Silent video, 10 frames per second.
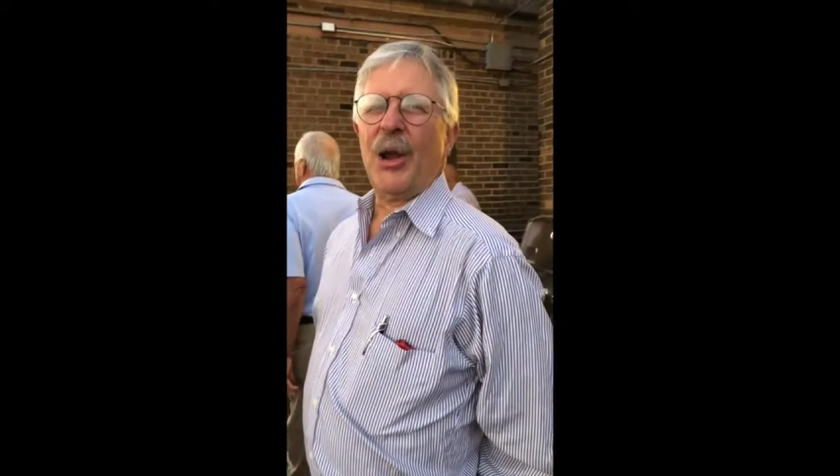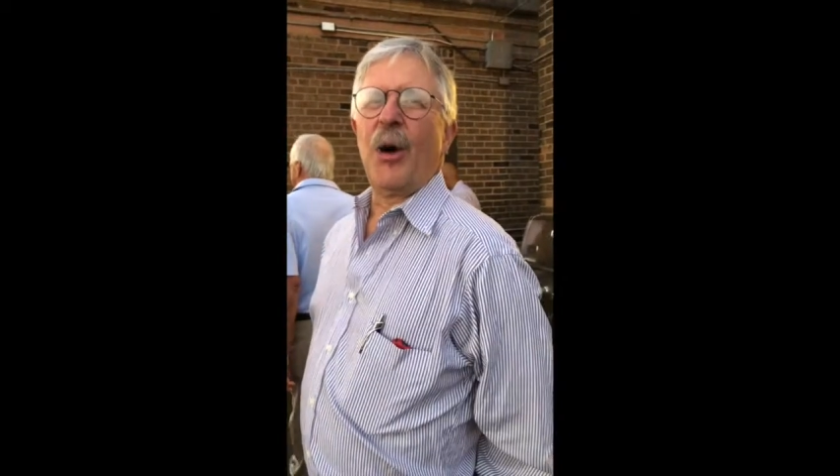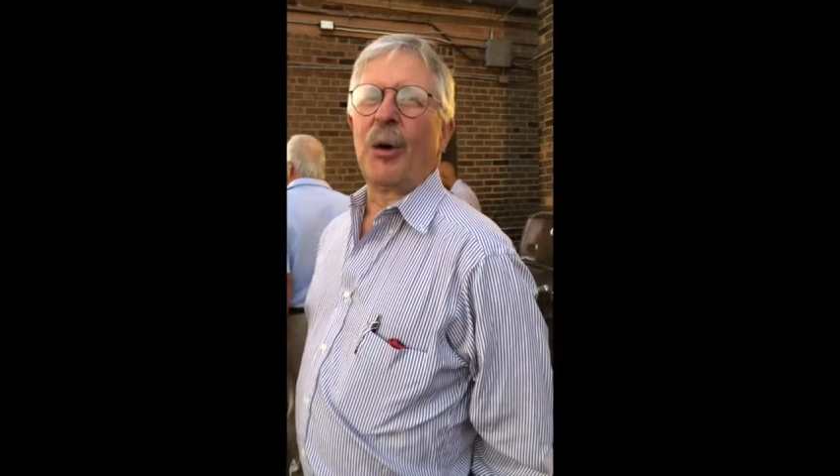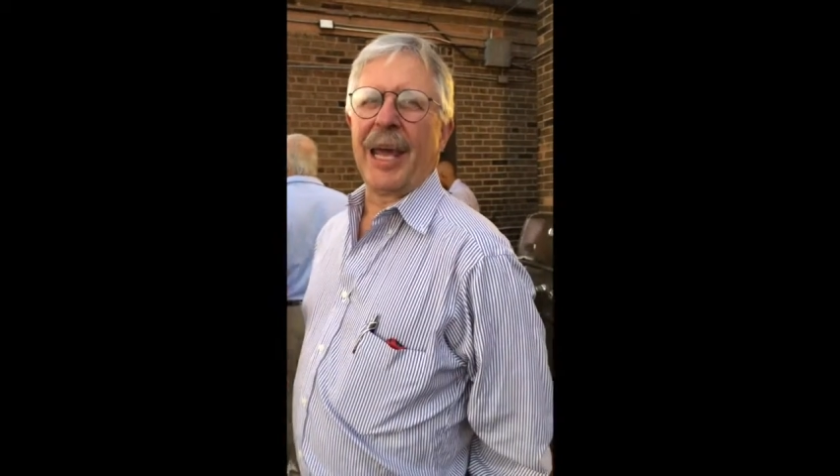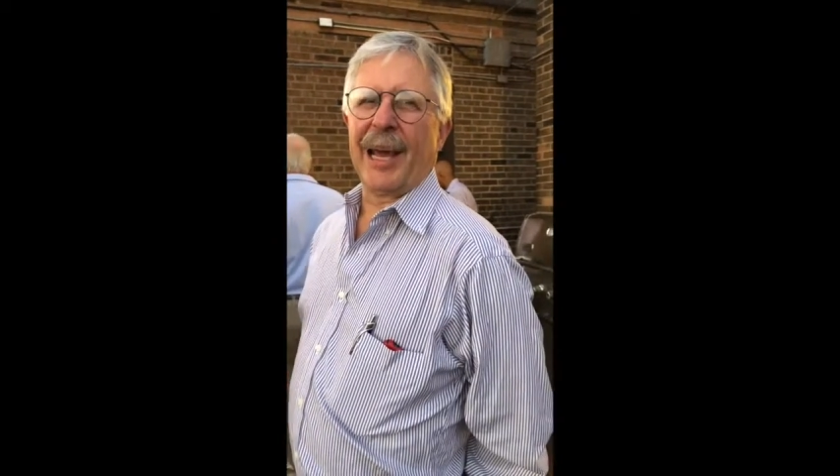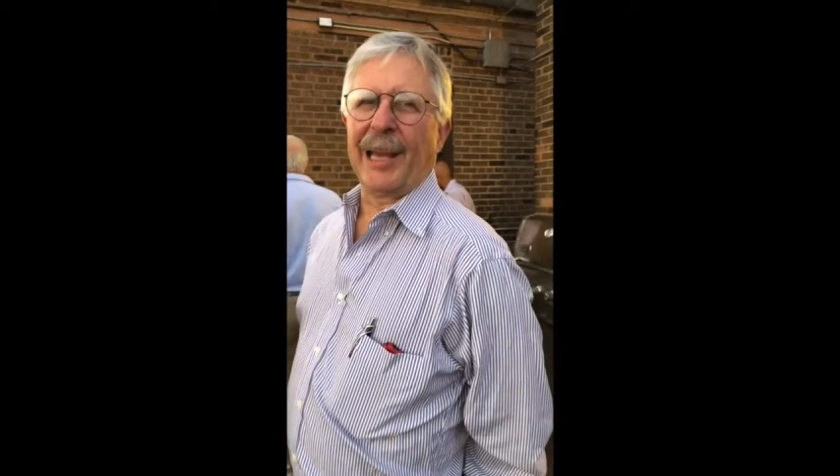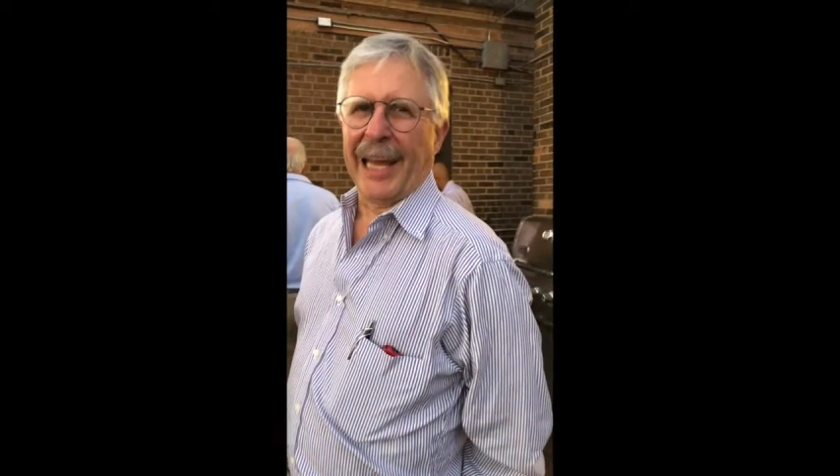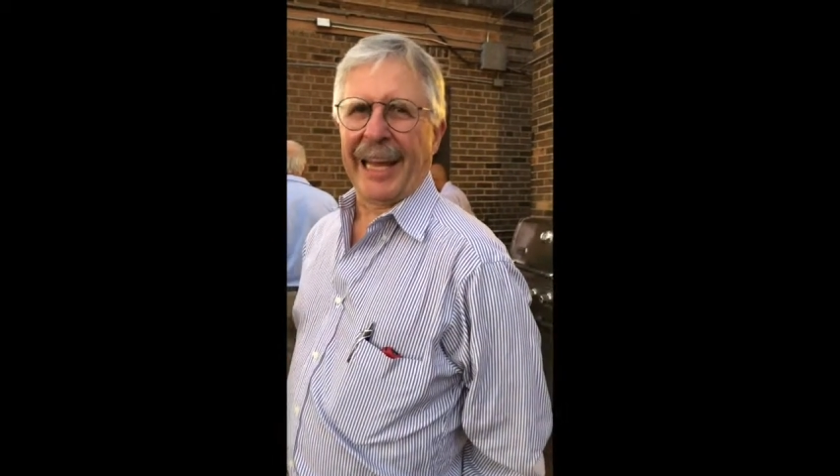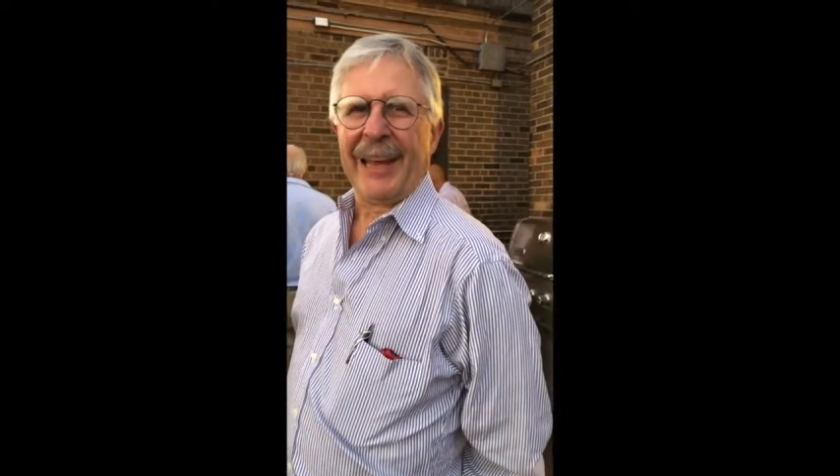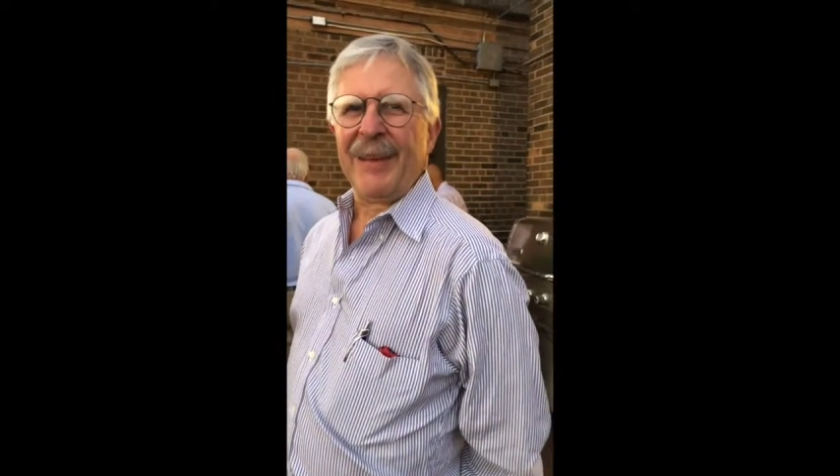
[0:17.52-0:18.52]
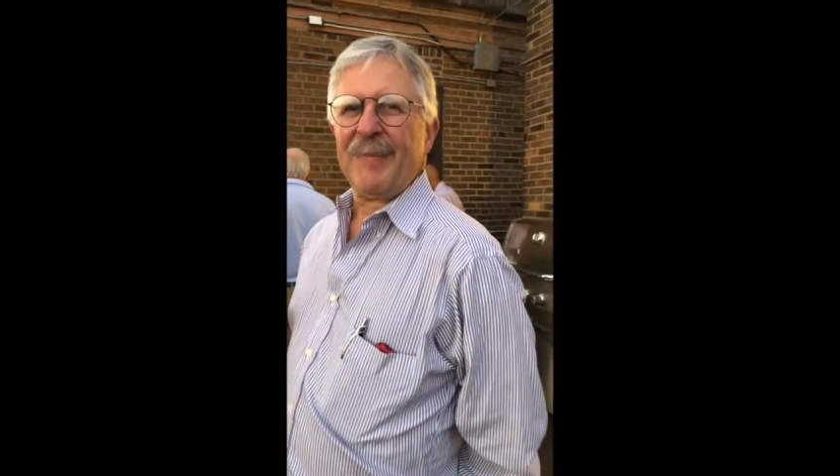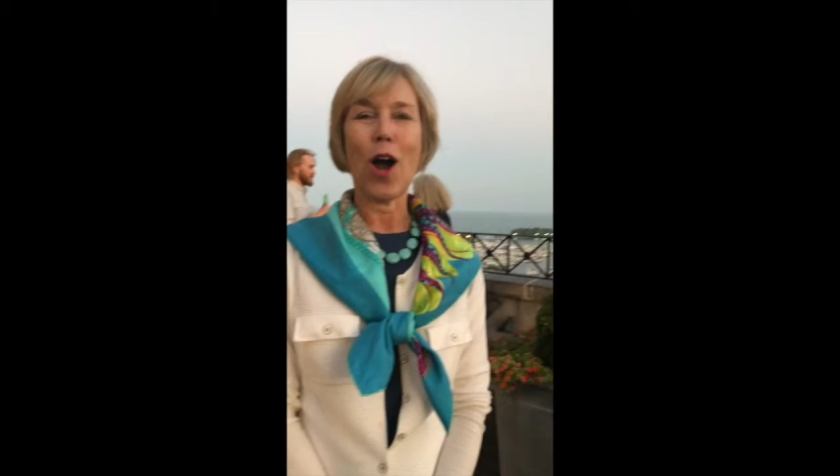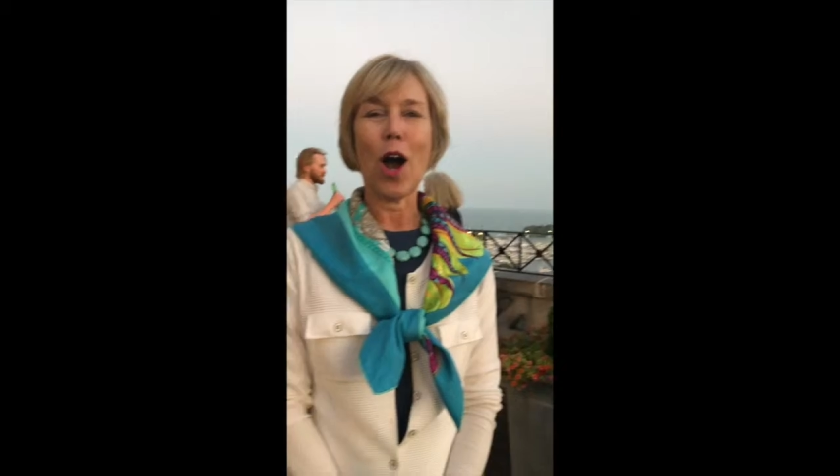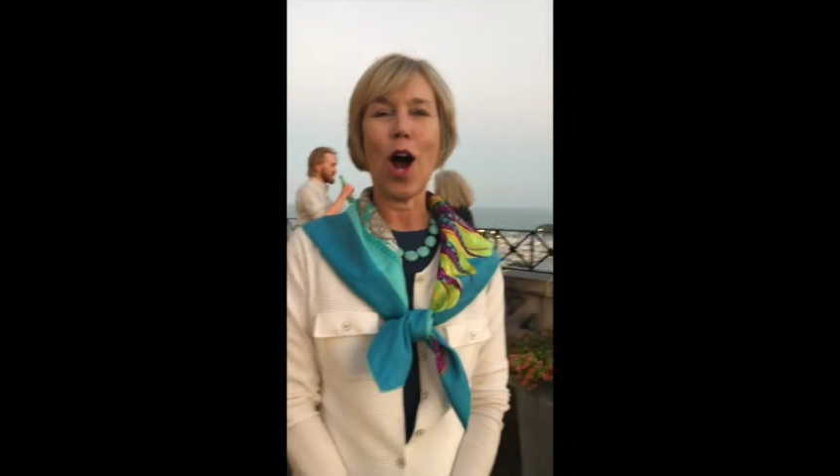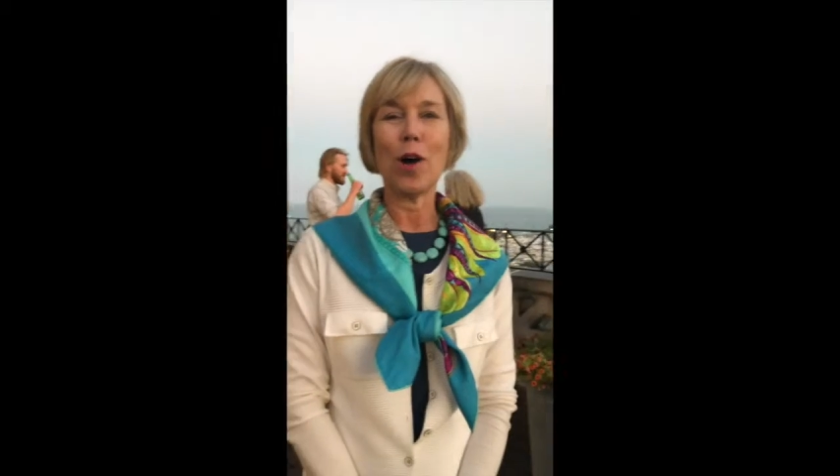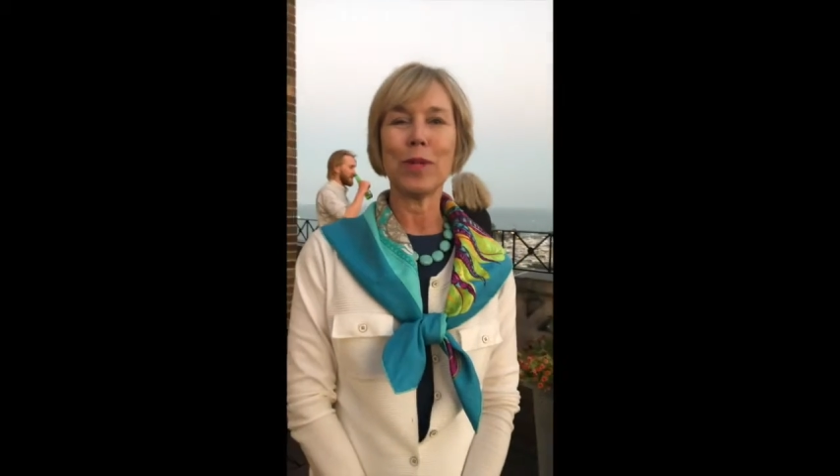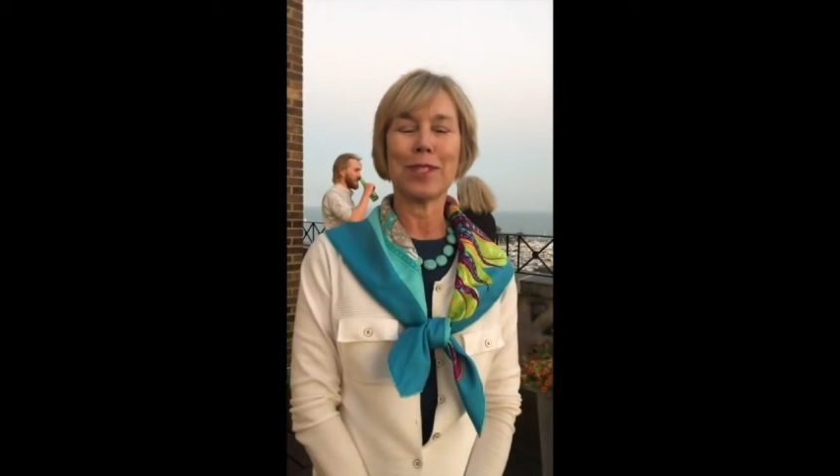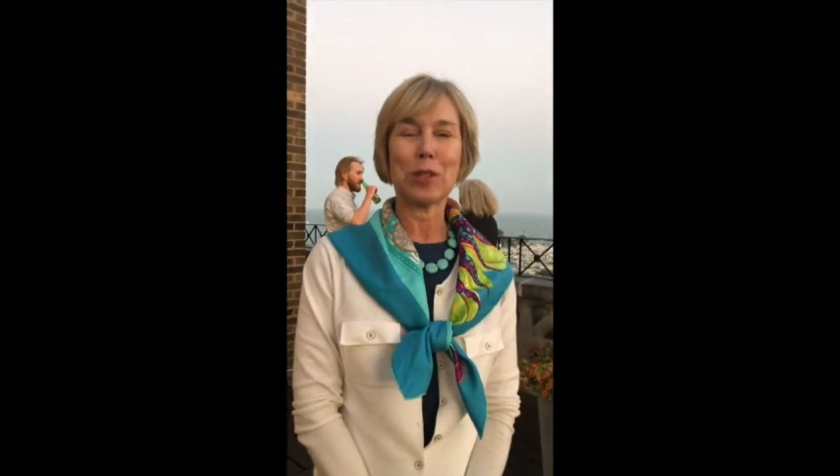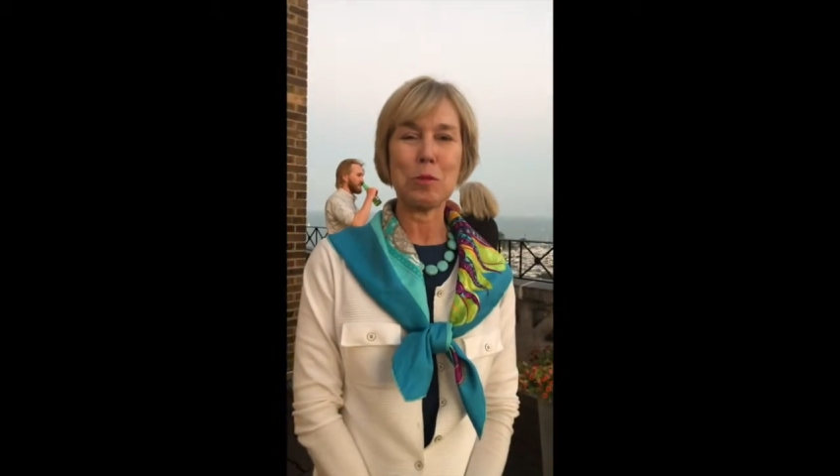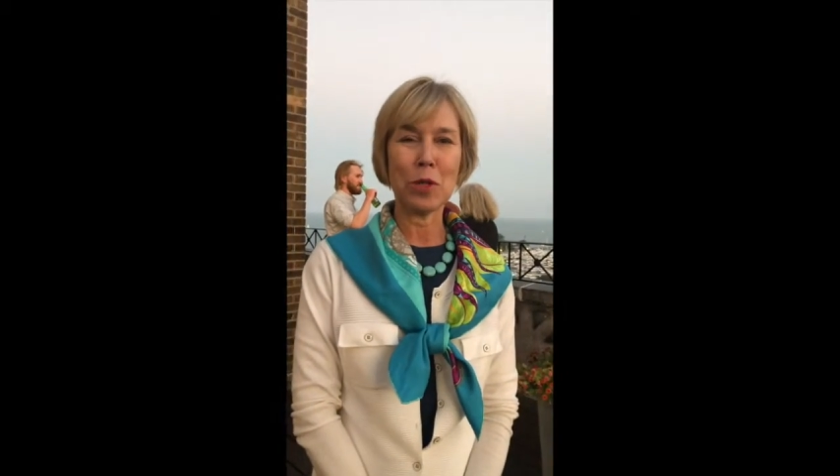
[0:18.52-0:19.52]
No giggling. No.
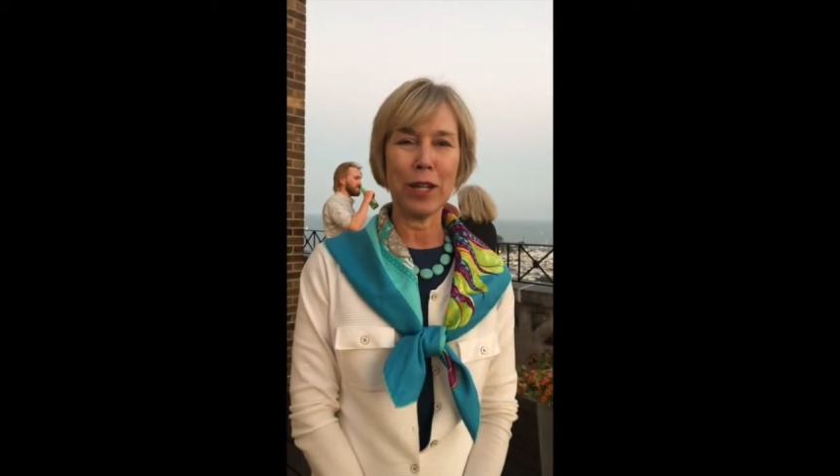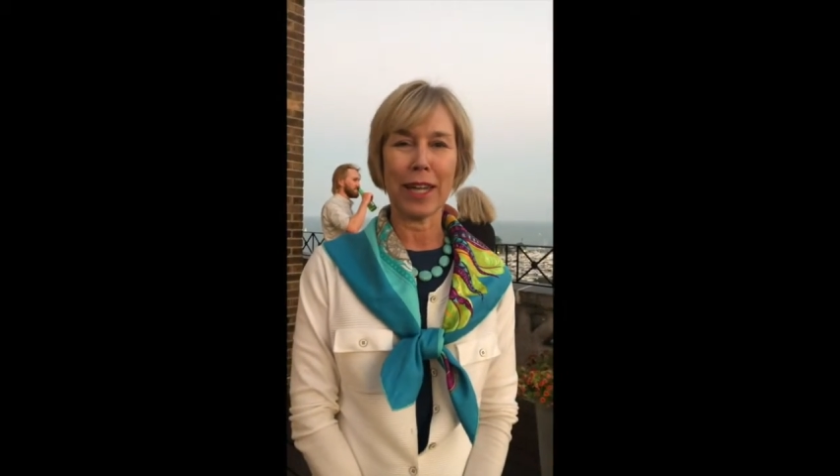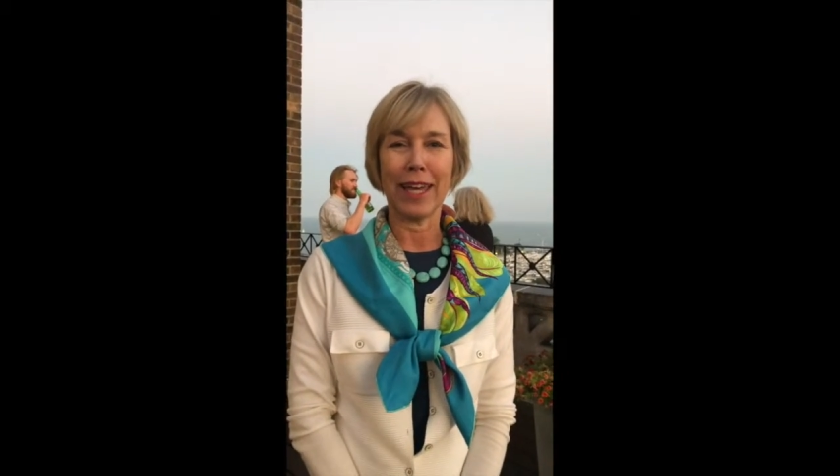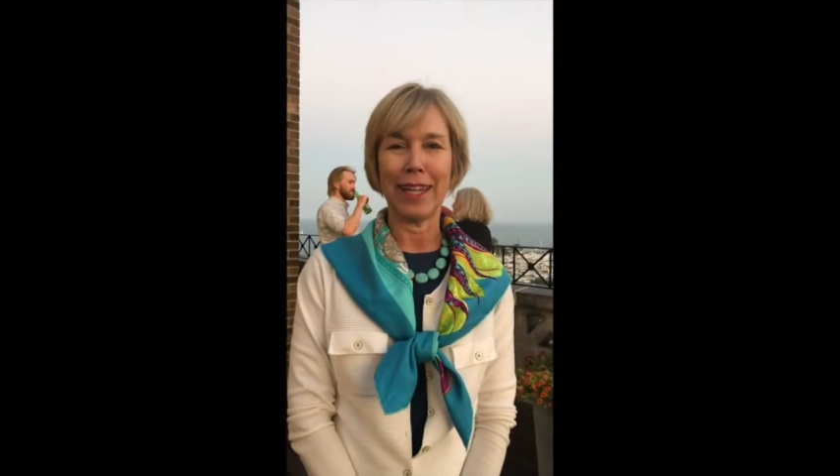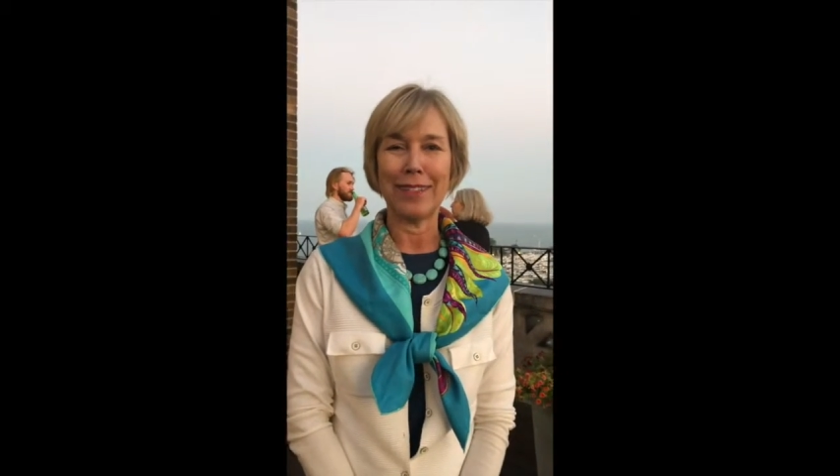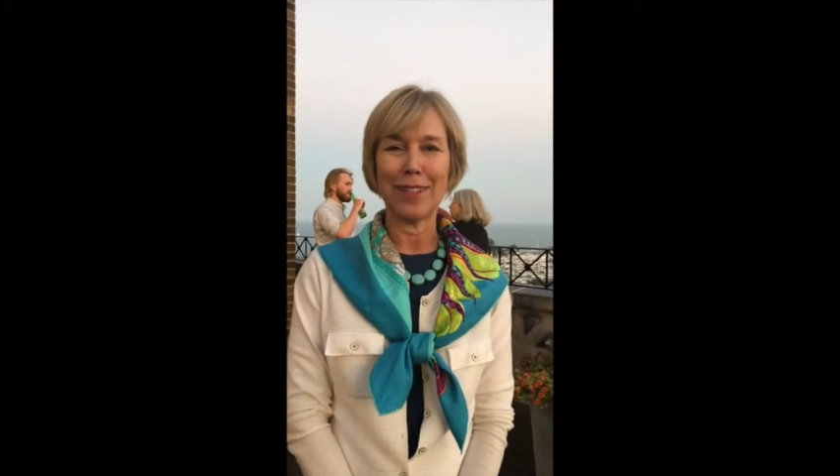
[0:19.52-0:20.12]
Always communicate.